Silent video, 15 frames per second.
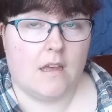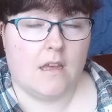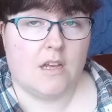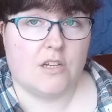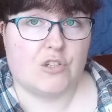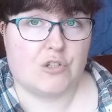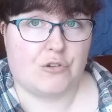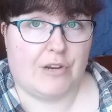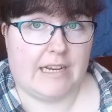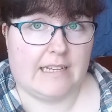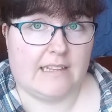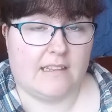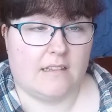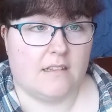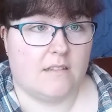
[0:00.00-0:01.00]

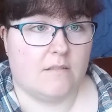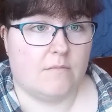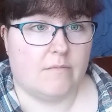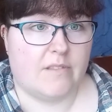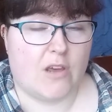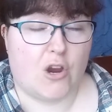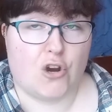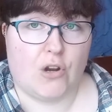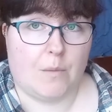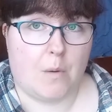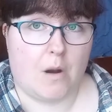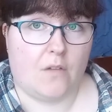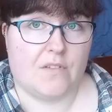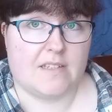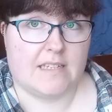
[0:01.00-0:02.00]
during the early part of
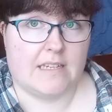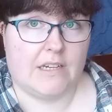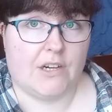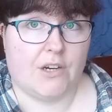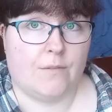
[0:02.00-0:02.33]
this year,